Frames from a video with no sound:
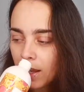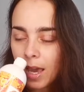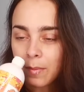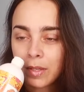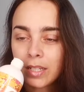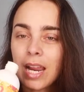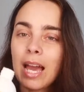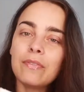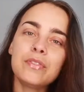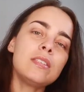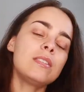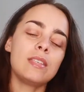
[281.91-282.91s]
I'm gonna have
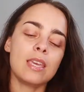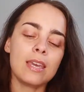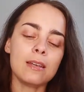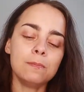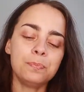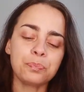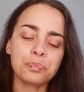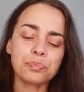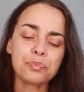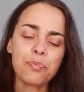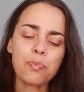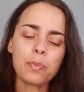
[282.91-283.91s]
to see
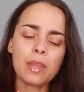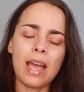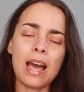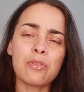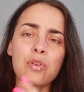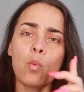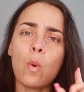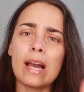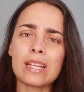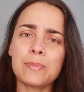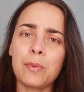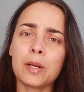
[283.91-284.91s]
how the
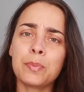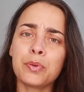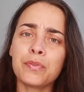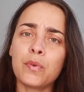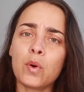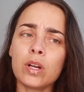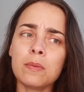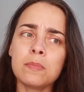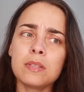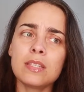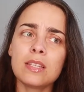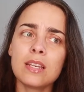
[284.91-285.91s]
wax bar
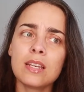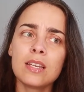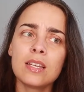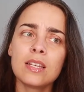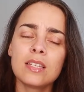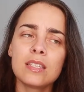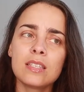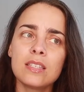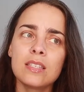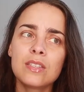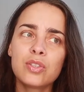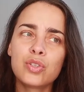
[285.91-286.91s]
performs
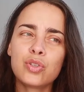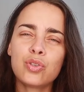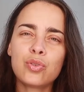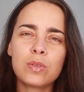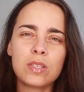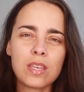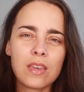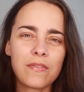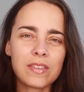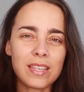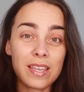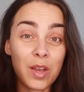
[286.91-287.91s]
to see if
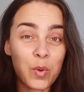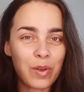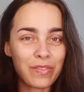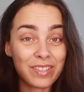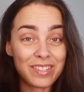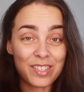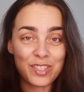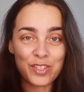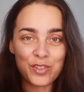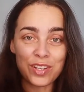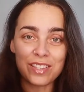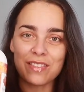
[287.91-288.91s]
it's like equivalent to the
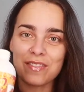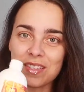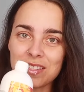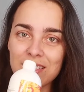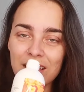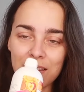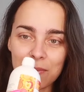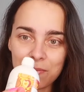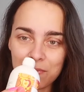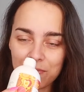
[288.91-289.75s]
strength of this set.